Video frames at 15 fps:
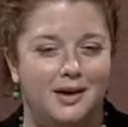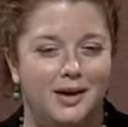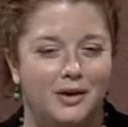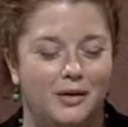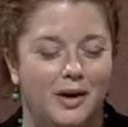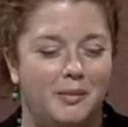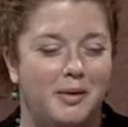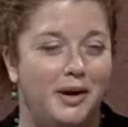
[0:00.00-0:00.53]

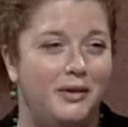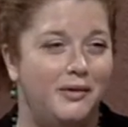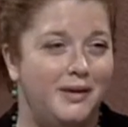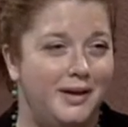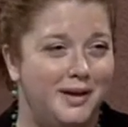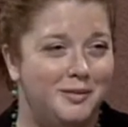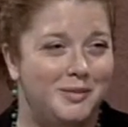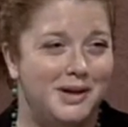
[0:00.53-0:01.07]
am I
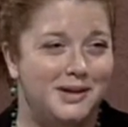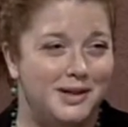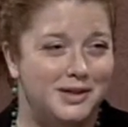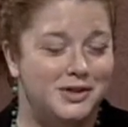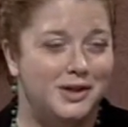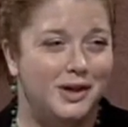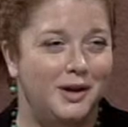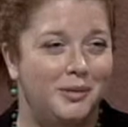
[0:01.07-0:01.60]
using it in my
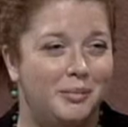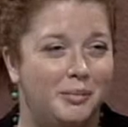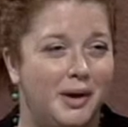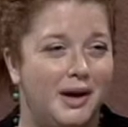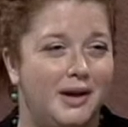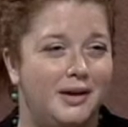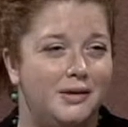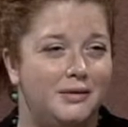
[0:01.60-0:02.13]
teaching,
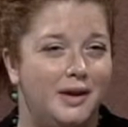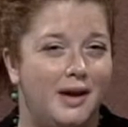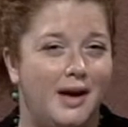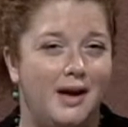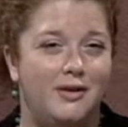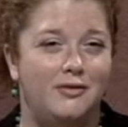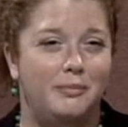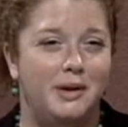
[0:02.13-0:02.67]
but
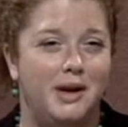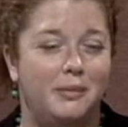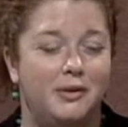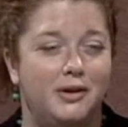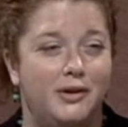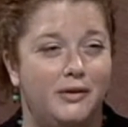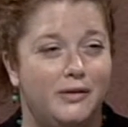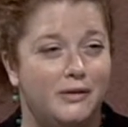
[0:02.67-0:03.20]
I've been able
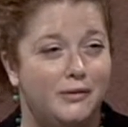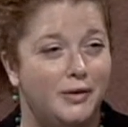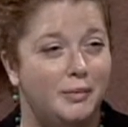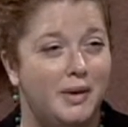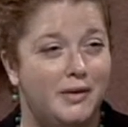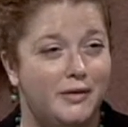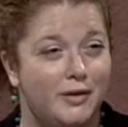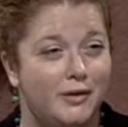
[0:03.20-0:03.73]
to use it for
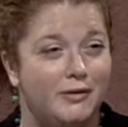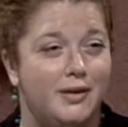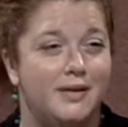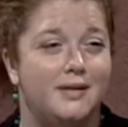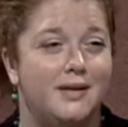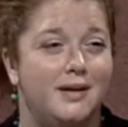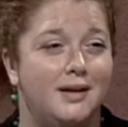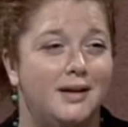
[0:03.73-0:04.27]
my
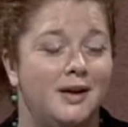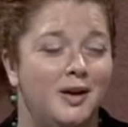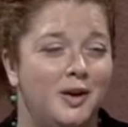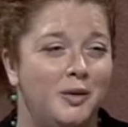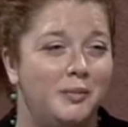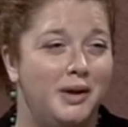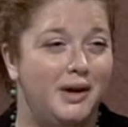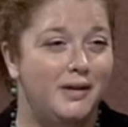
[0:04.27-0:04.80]
service. And
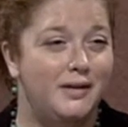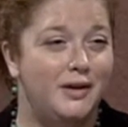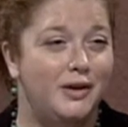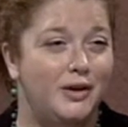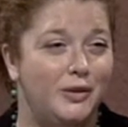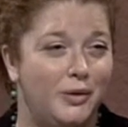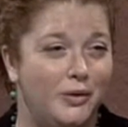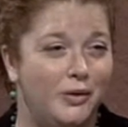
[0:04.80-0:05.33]
because here
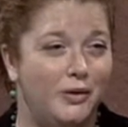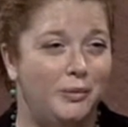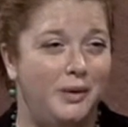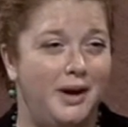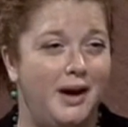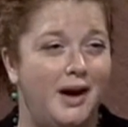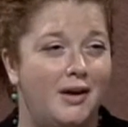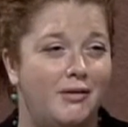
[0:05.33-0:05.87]
at Northern
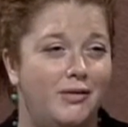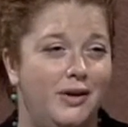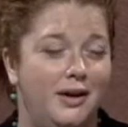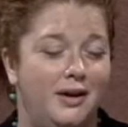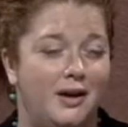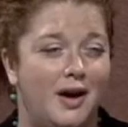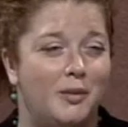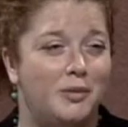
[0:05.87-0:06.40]
we have
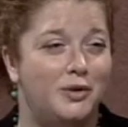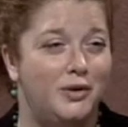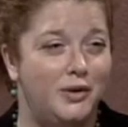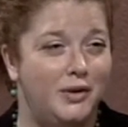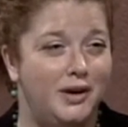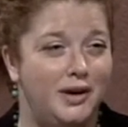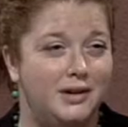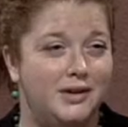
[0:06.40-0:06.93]
the
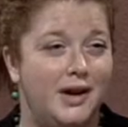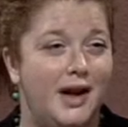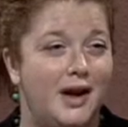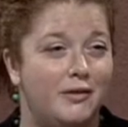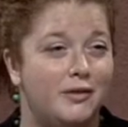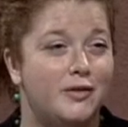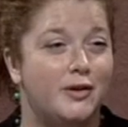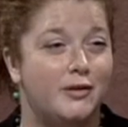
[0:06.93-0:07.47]
opportunity to
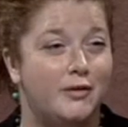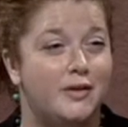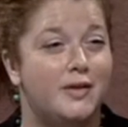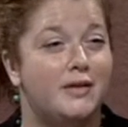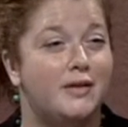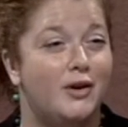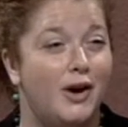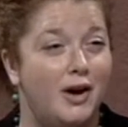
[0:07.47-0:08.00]
have service
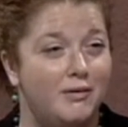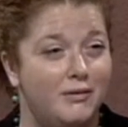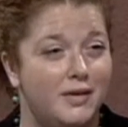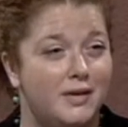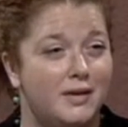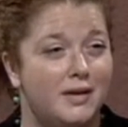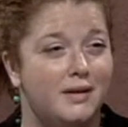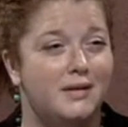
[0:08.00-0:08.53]
as our
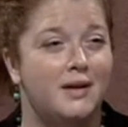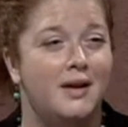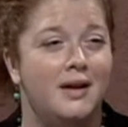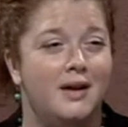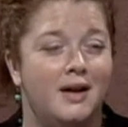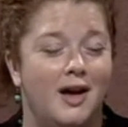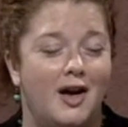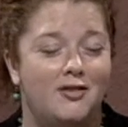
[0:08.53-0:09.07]
emphasis,
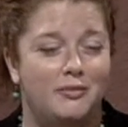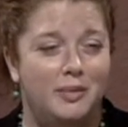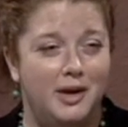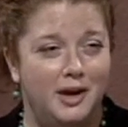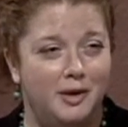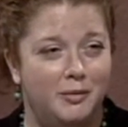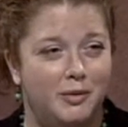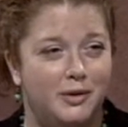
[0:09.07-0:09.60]
I've been
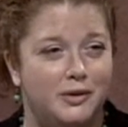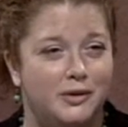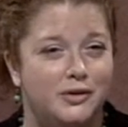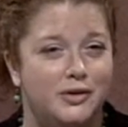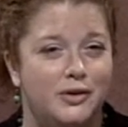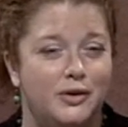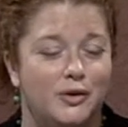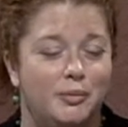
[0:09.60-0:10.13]
able
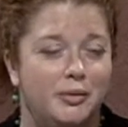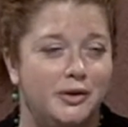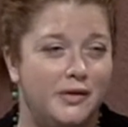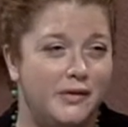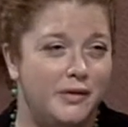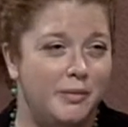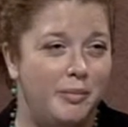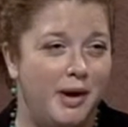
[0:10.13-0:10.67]
to
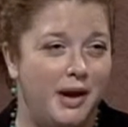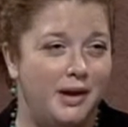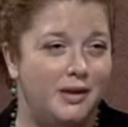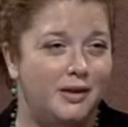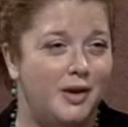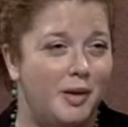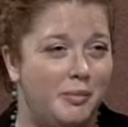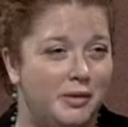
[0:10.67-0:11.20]
participate in
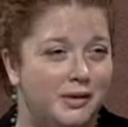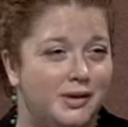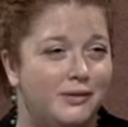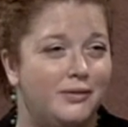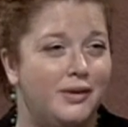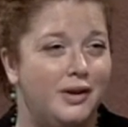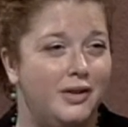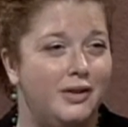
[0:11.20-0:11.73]
a couple of
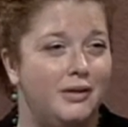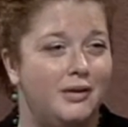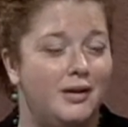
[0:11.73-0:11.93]
different